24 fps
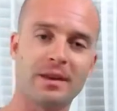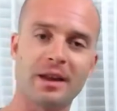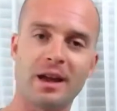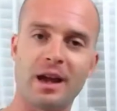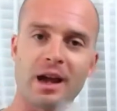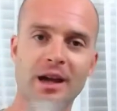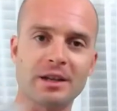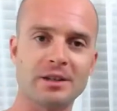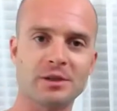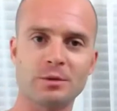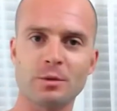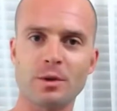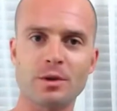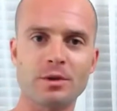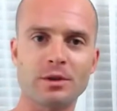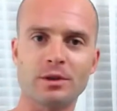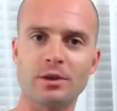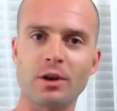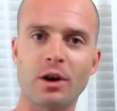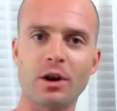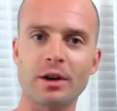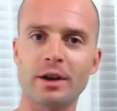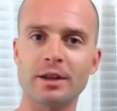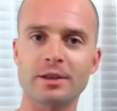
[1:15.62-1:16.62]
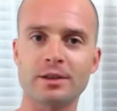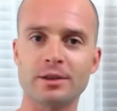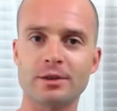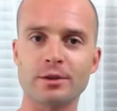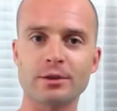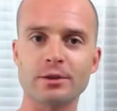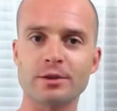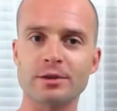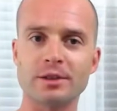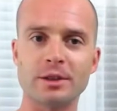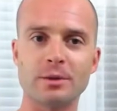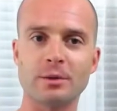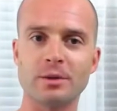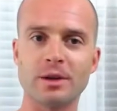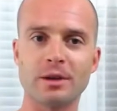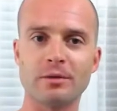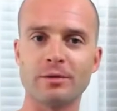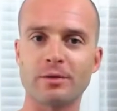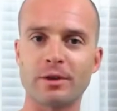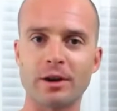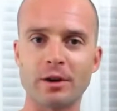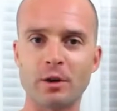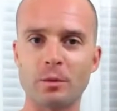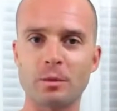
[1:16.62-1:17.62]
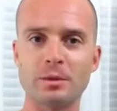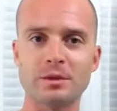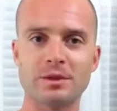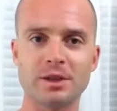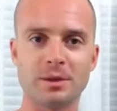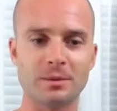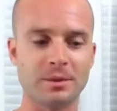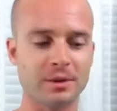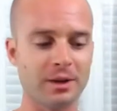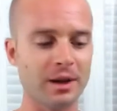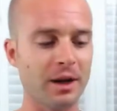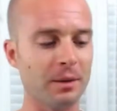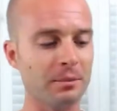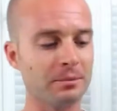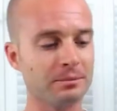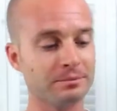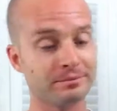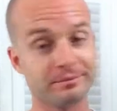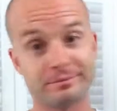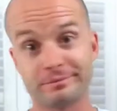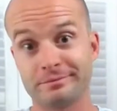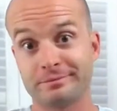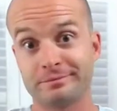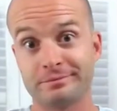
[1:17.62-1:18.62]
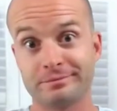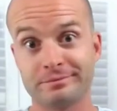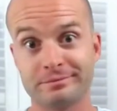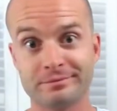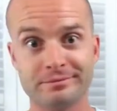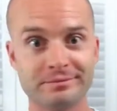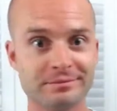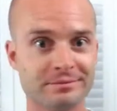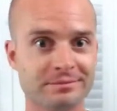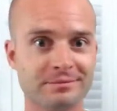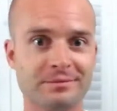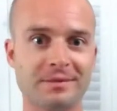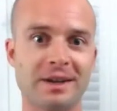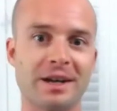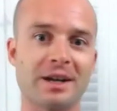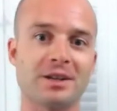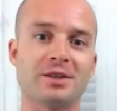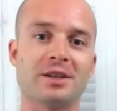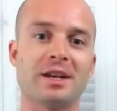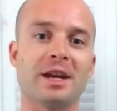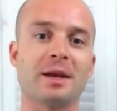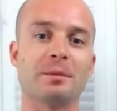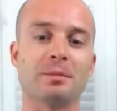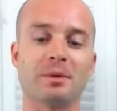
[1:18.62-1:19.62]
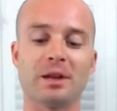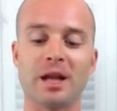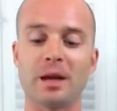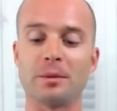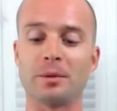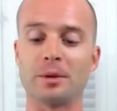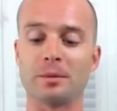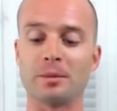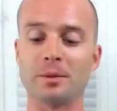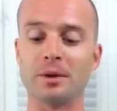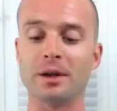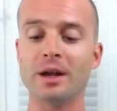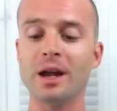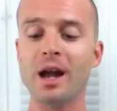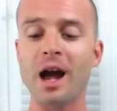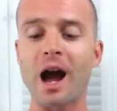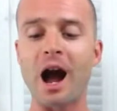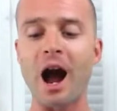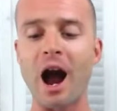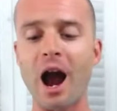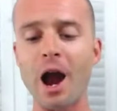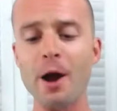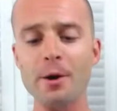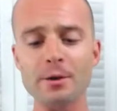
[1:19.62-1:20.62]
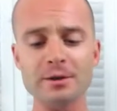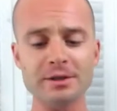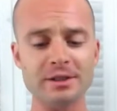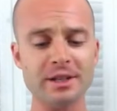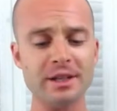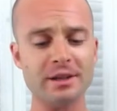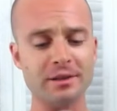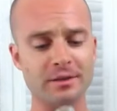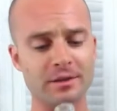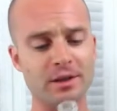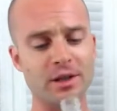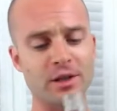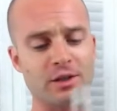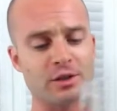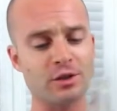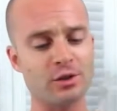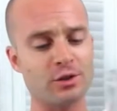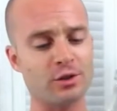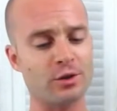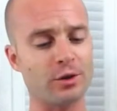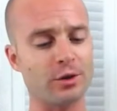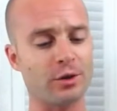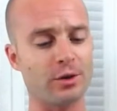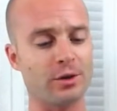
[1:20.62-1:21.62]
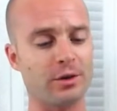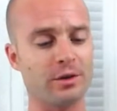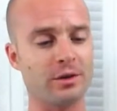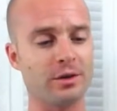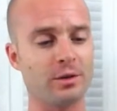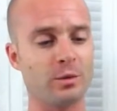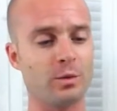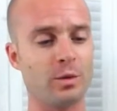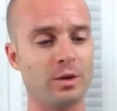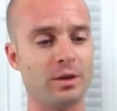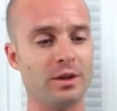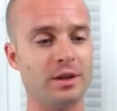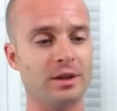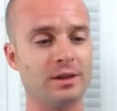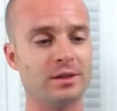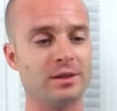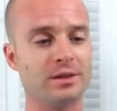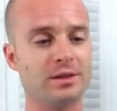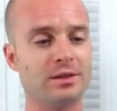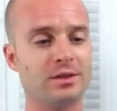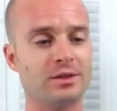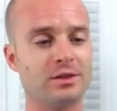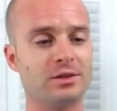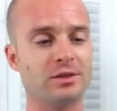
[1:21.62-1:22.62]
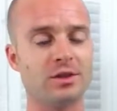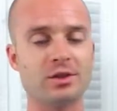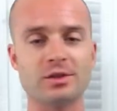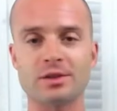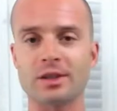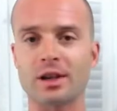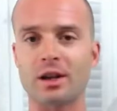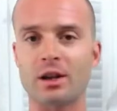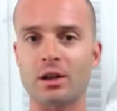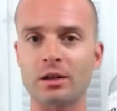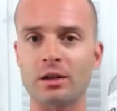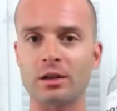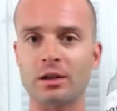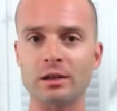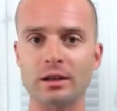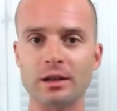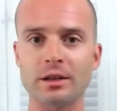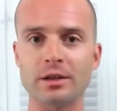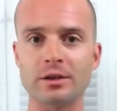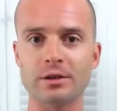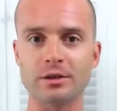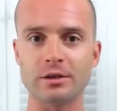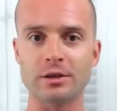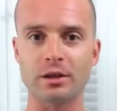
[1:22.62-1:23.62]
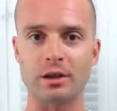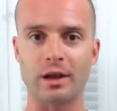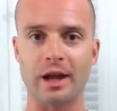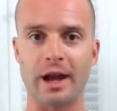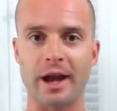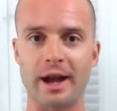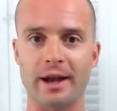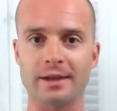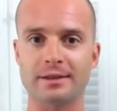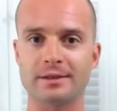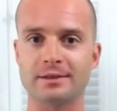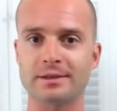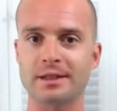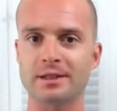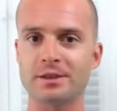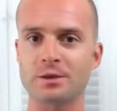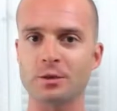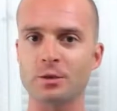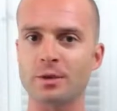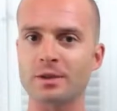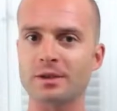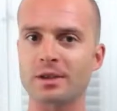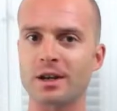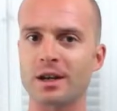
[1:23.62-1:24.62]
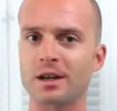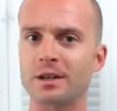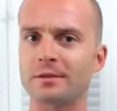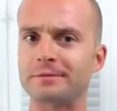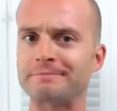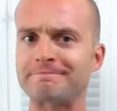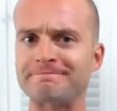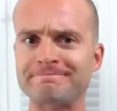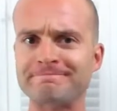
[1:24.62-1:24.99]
I swear the dog gets thirsty whenever I open something up. I guess you can't blame her, but I always get concerned when it's just a clear glass. That's always kind of.